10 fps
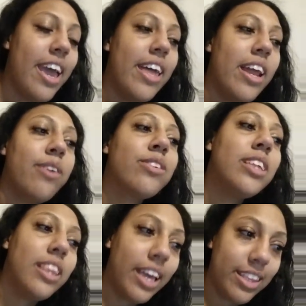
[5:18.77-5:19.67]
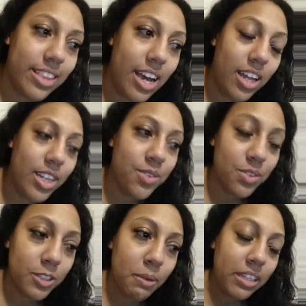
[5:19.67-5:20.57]
And I really liked that and
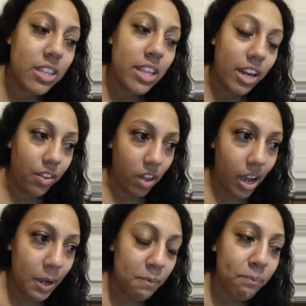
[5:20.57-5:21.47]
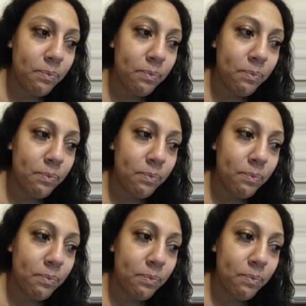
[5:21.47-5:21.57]
respected that a lot